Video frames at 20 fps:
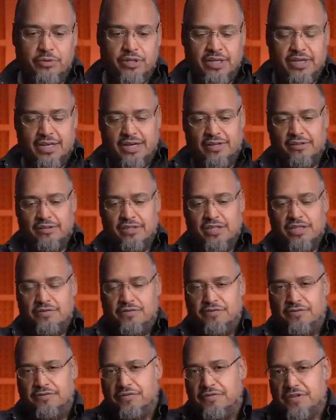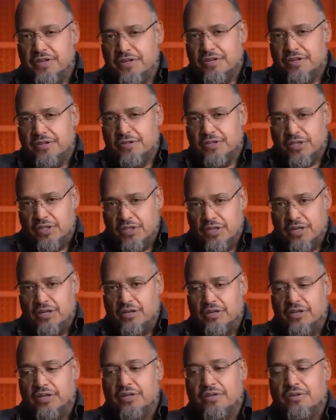we encounter these fear
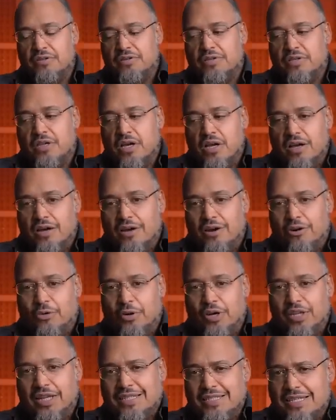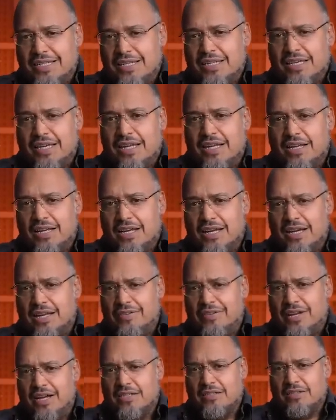scenarios, we like to dig in and kind of
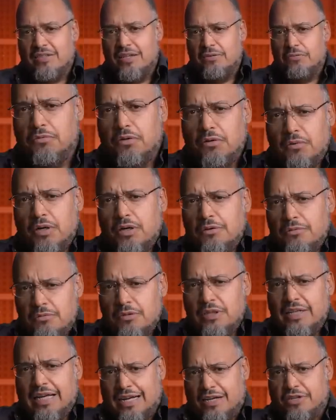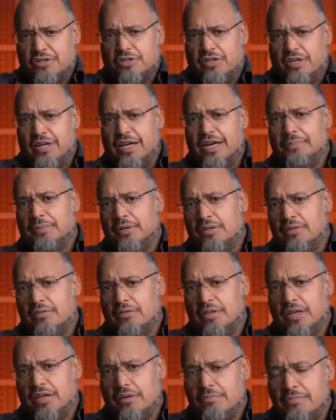ask like, well, what would actually happen?
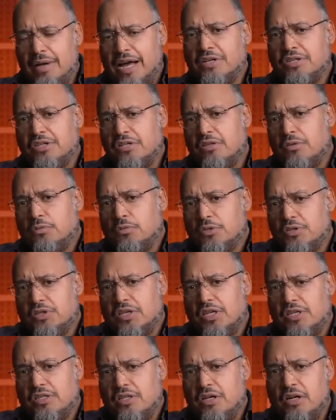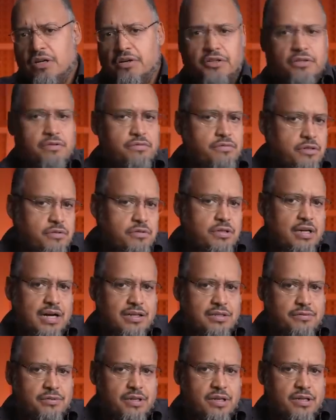Like imagine the worst case scenario. You do talk
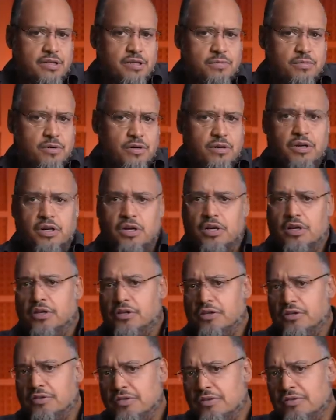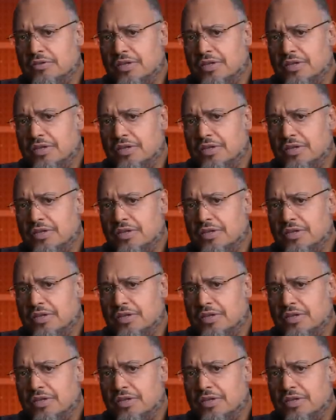to a customer. You do